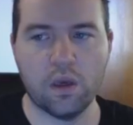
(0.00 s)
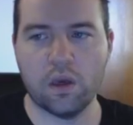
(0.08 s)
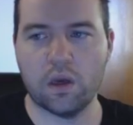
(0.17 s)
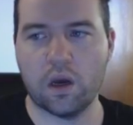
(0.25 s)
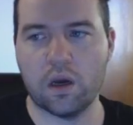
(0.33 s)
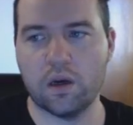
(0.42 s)

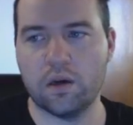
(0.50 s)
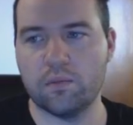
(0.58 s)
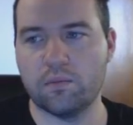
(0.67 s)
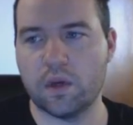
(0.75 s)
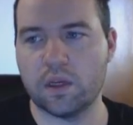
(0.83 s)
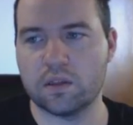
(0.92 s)

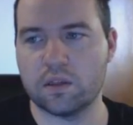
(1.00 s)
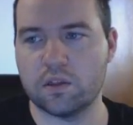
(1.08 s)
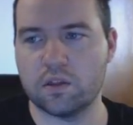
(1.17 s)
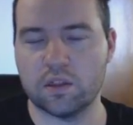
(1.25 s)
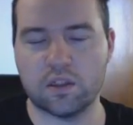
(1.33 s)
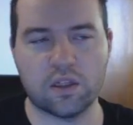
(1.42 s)
Um,
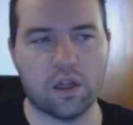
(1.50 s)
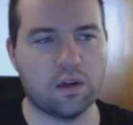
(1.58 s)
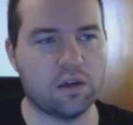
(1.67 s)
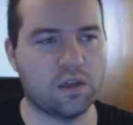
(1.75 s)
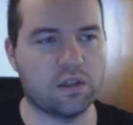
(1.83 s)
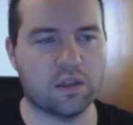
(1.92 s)
essentially,
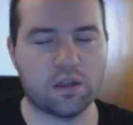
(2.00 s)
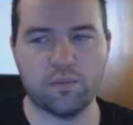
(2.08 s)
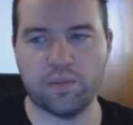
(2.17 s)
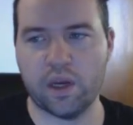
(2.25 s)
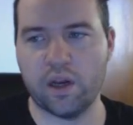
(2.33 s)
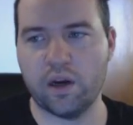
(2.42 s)
Stellar is a
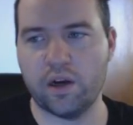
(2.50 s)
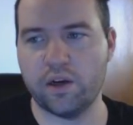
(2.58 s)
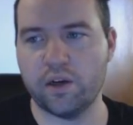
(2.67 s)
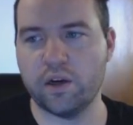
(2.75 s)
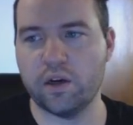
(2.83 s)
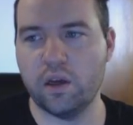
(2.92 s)

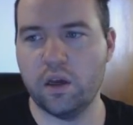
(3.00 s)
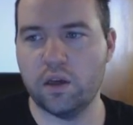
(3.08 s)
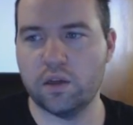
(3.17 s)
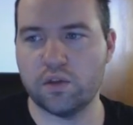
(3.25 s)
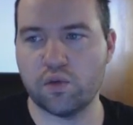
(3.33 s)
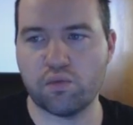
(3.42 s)
competitor
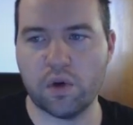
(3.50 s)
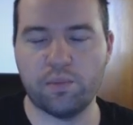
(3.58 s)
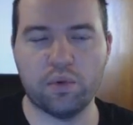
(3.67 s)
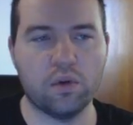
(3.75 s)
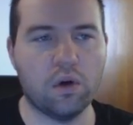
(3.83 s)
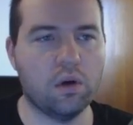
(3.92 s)
to
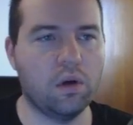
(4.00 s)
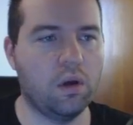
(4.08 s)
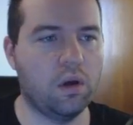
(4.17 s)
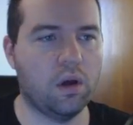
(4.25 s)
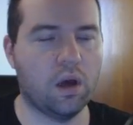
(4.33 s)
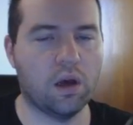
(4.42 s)
Ripple.
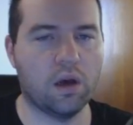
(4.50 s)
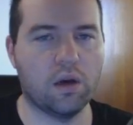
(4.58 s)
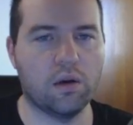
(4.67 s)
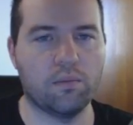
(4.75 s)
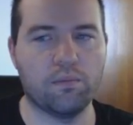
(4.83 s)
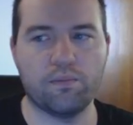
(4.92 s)

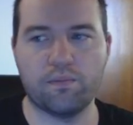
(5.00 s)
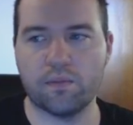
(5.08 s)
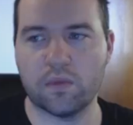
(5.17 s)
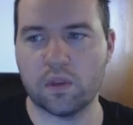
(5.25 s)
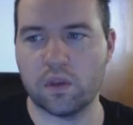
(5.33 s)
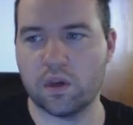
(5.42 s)
Um,
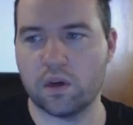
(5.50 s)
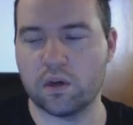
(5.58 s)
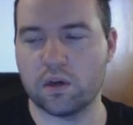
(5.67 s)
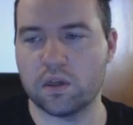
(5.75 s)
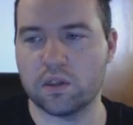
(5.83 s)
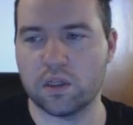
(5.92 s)

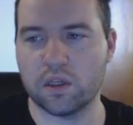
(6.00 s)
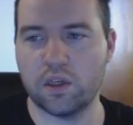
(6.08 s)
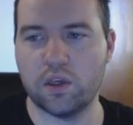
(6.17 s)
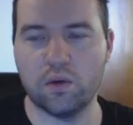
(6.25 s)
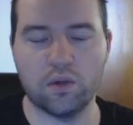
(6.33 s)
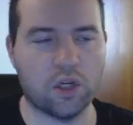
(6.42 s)
there is a
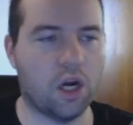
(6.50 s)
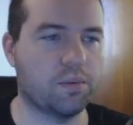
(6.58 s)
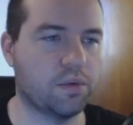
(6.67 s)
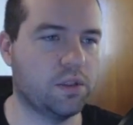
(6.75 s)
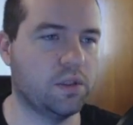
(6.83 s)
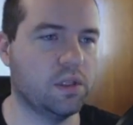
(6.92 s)
huge
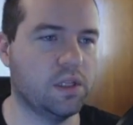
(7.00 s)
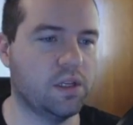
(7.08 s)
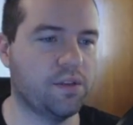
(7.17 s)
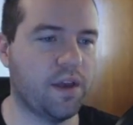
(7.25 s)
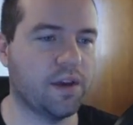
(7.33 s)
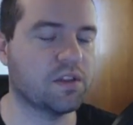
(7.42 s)
opportunity
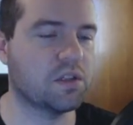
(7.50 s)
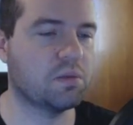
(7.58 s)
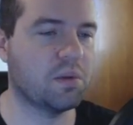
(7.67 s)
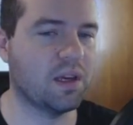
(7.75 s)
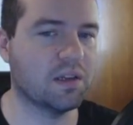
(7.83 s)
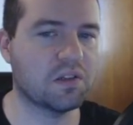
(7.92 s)
in that
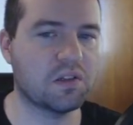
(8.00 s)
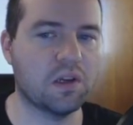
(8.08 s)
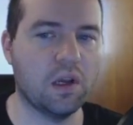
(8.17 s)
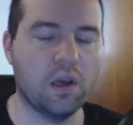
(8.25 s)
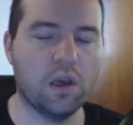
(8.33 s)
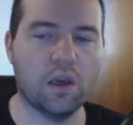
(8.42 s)
space.
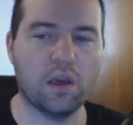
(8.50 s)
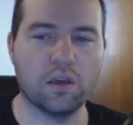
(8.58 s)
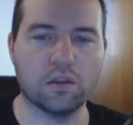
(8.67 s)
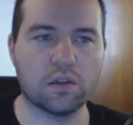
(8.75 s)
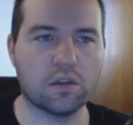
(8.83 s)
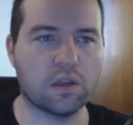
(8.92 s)

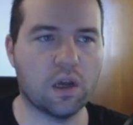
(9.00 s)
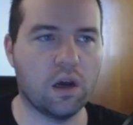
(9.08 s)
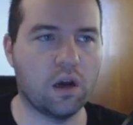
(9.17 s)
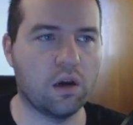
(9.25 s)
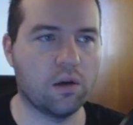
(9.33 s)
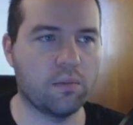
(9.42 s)
It's
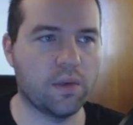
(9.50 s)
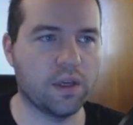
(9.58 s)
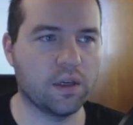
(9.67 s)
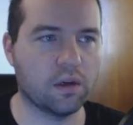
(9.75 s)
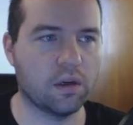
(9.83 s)
um, it,